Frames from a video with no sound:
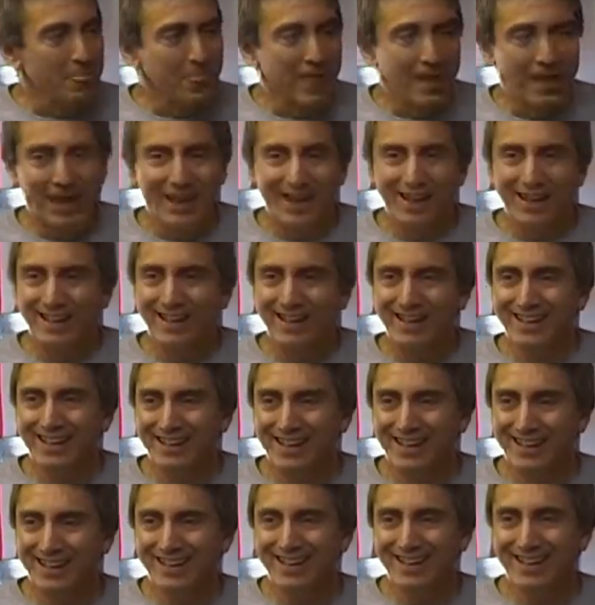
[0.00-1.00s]
What about and
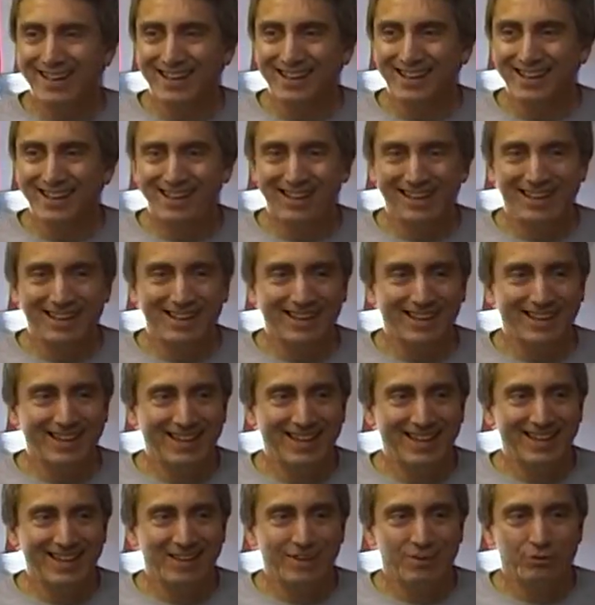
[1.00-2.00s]
burning them?
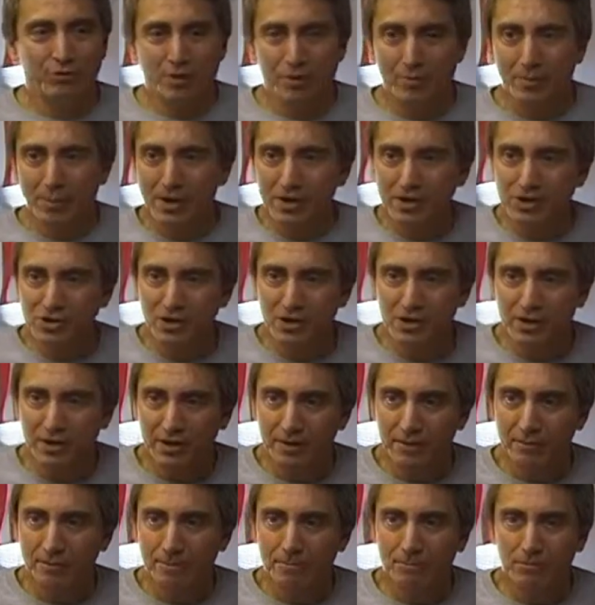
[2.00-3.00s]
Cremation.
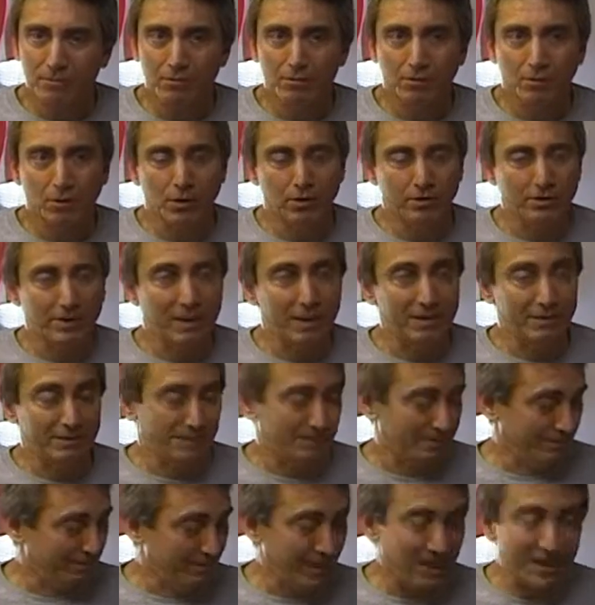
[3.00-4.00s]
Cremation. Well,
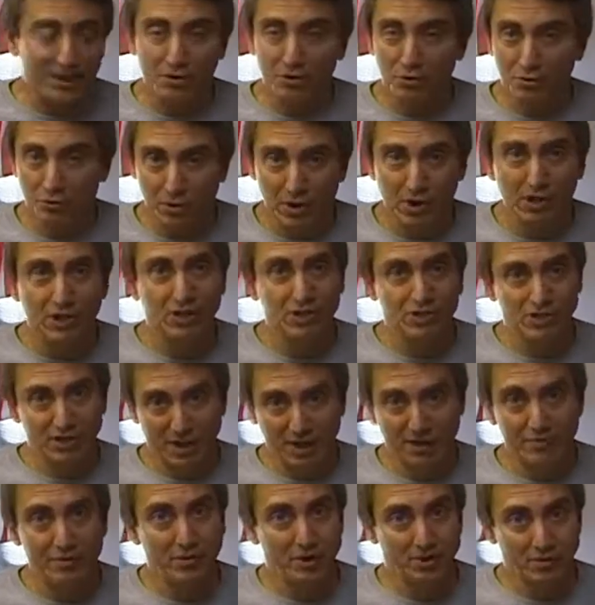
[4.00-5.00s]
that then you're really
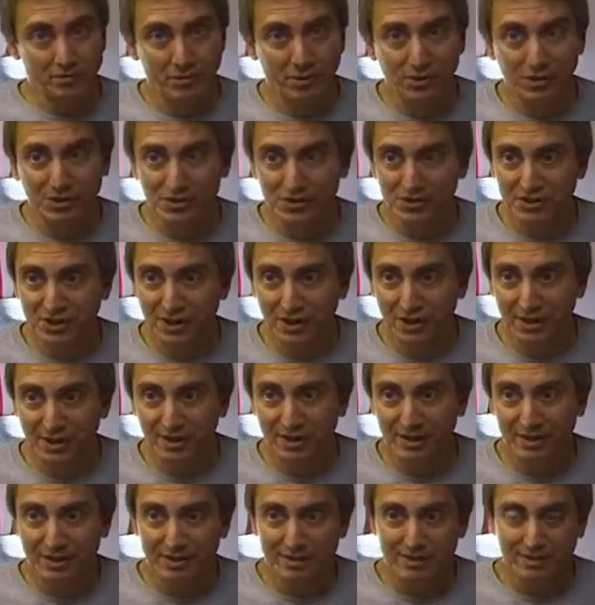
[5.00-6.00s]
saving on real estate.
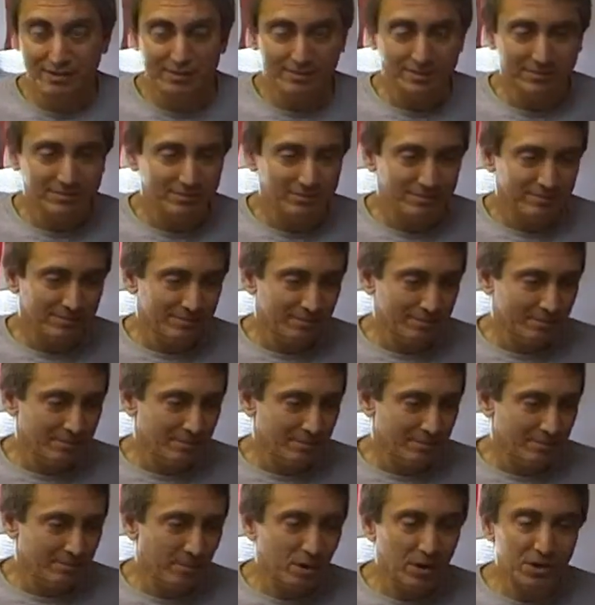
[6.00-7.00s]
Well, then there you go.
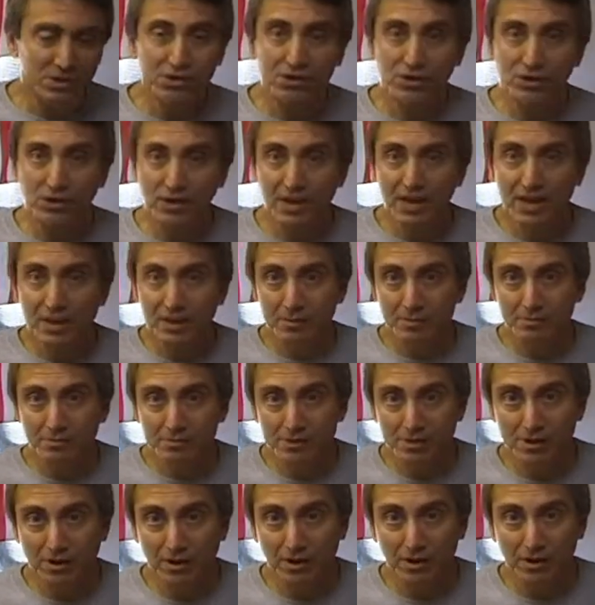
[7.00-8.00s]

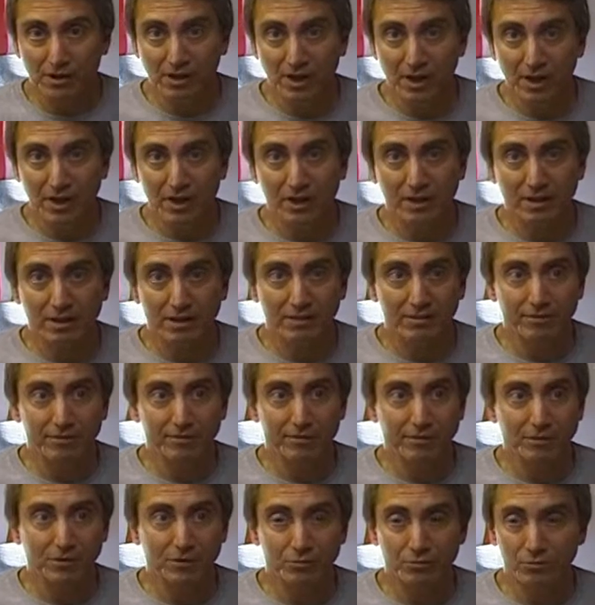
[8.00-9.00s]
Mausoleums are like
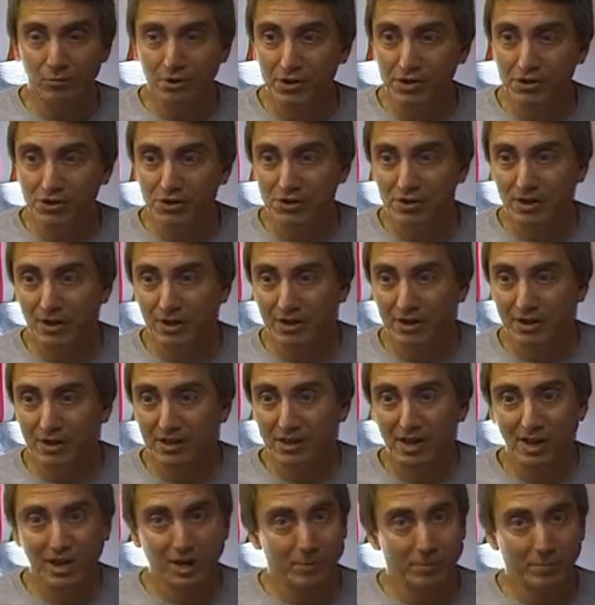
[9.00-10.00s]
for the rich. They they
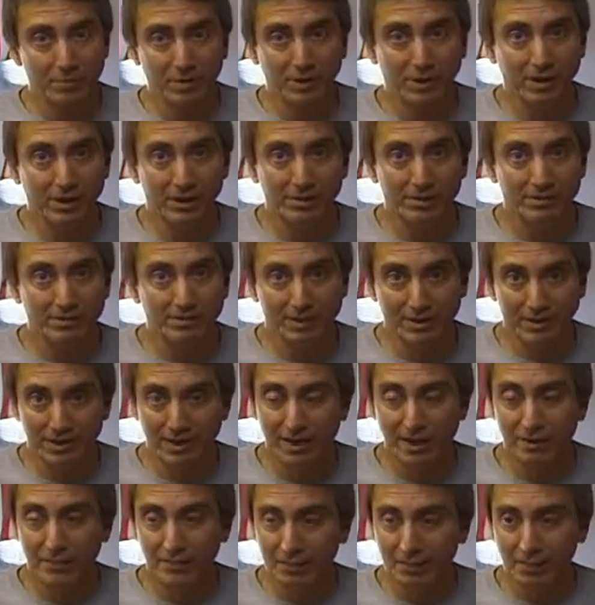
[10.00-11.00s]
take up a, they
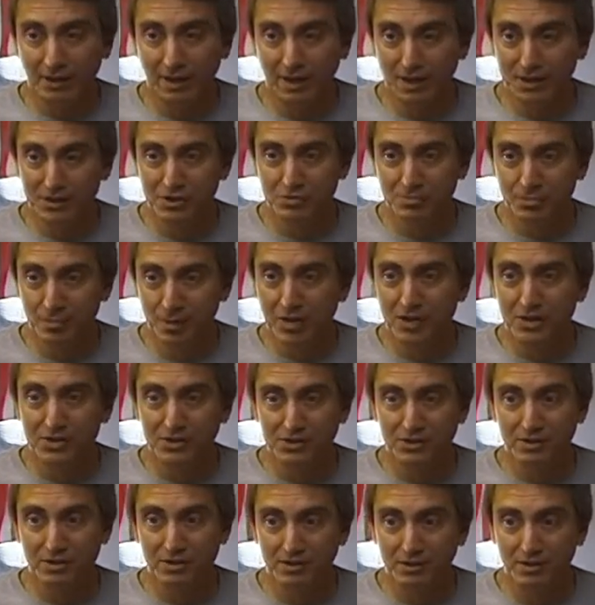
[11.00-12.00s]
take up a lot of
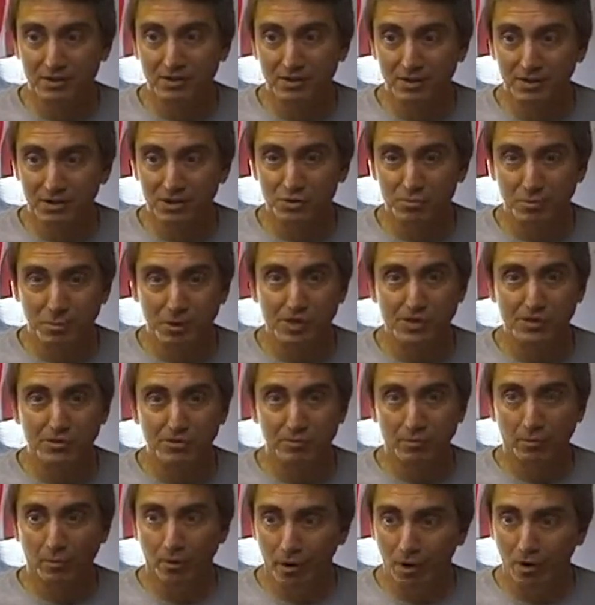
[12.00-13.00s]
space and
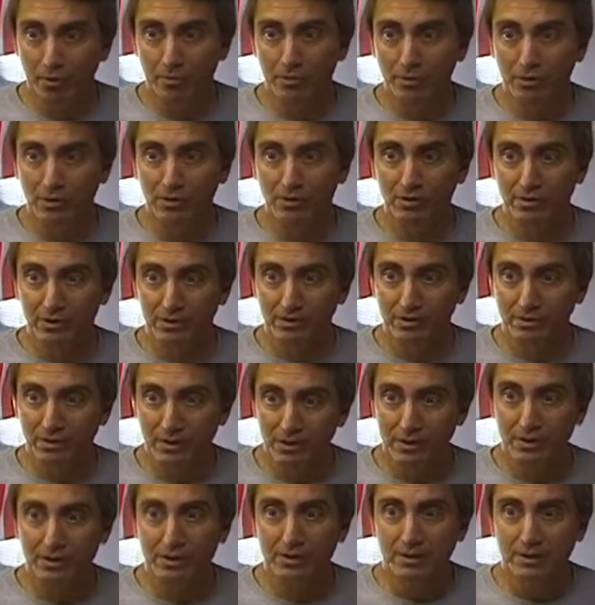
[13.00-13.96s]
expensive marble and